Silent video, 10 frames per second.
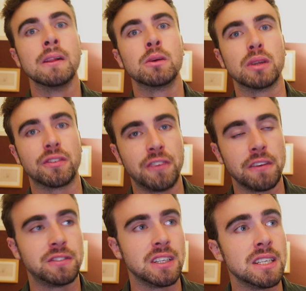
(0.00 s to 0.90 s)
with
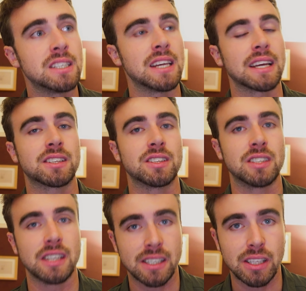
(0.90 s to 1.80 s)
56 to
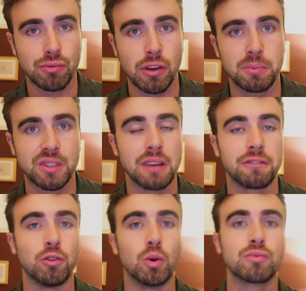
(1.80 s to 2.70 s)
63%
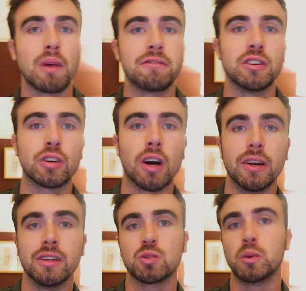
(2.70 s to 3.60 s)
forward revenue
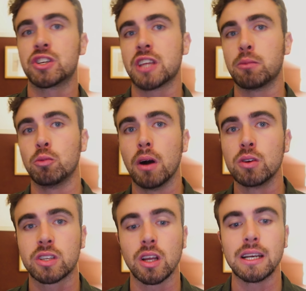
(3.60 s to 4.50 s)
guidance, which they will
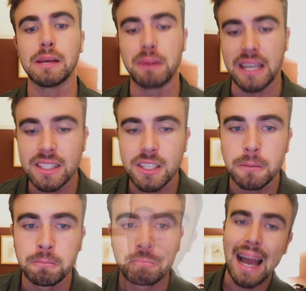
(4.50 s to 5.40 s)
most likely beat,
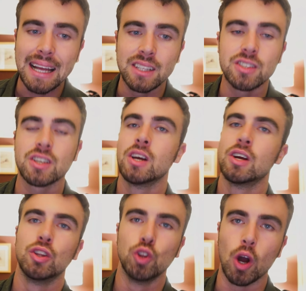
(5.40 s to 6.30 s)
and
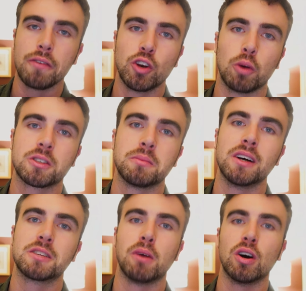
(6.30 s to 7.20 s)
not even
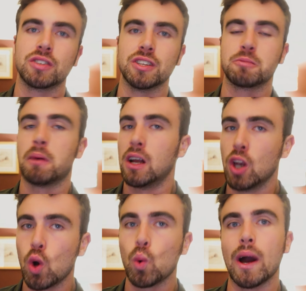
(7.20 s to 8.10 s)
optimized margins by a
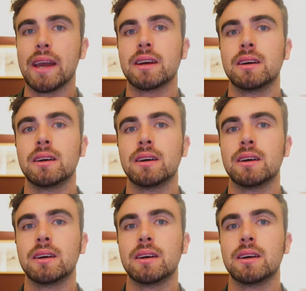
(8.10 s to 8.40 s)
long way.